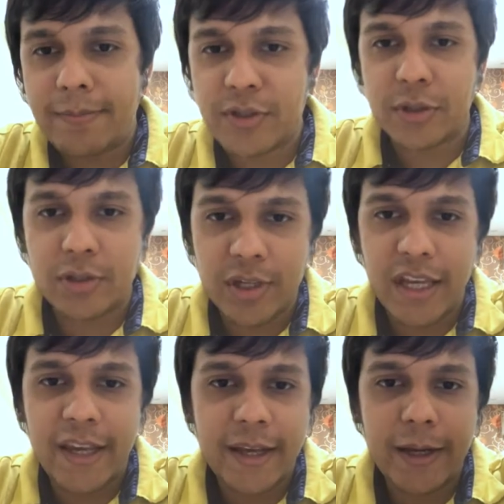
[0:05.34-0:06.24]
So
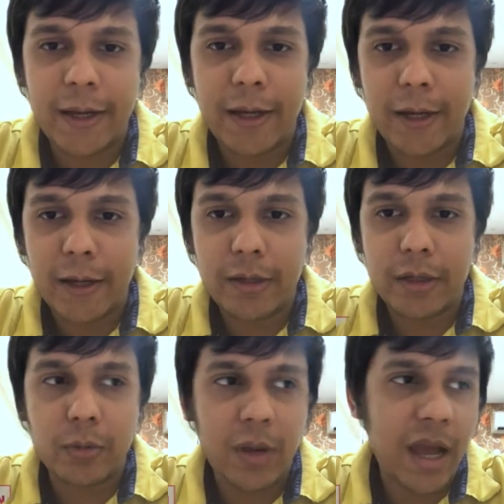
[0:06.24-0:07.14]
today, I'm
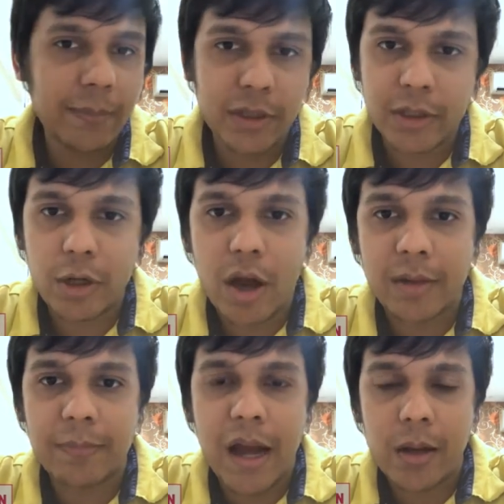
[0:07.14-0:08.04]
going to talk
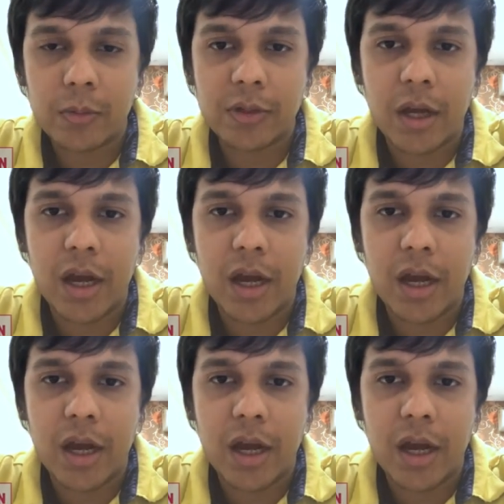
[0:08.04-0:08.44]
about